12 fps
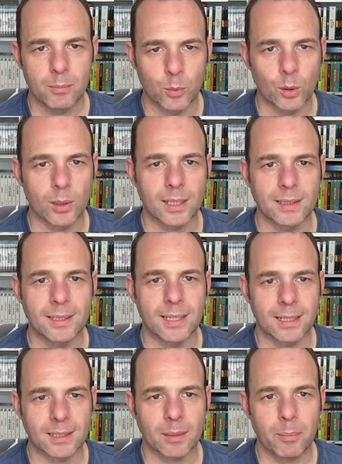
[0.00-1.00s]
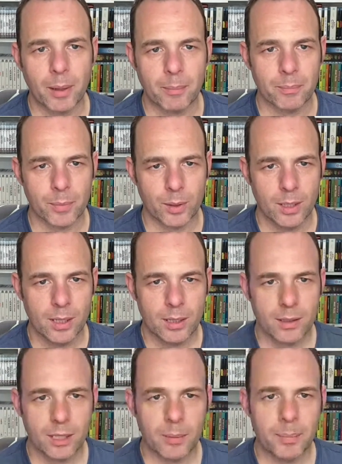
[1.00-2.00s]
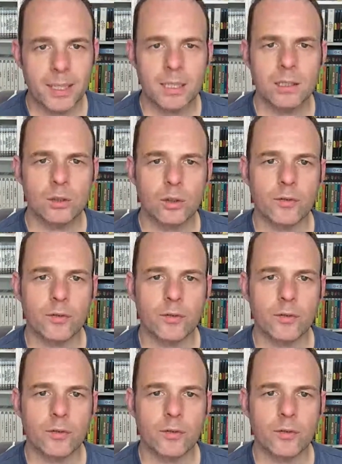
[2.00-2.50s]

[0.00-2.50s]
moonlighting as a pimp. The appearance